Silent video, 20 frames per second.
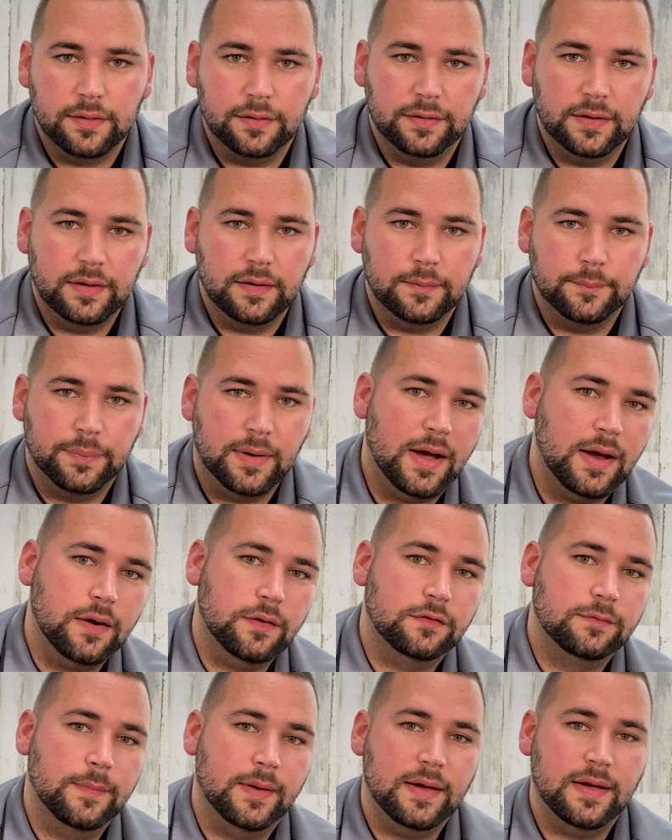then
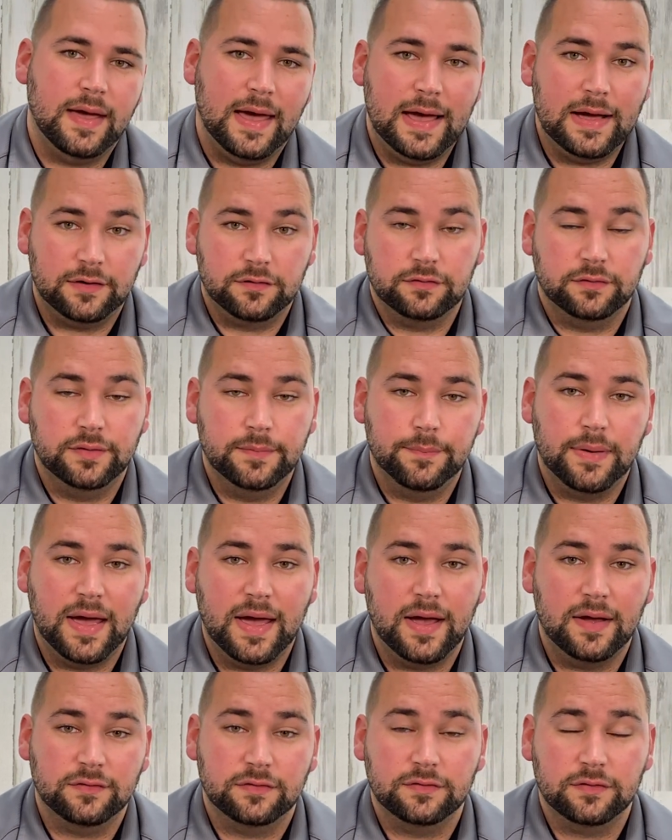buyers may actually
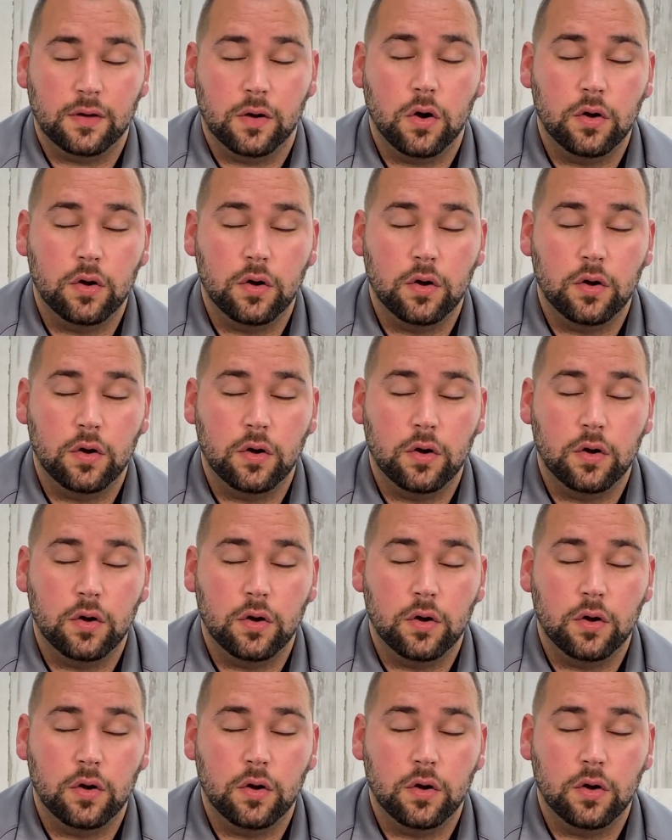pass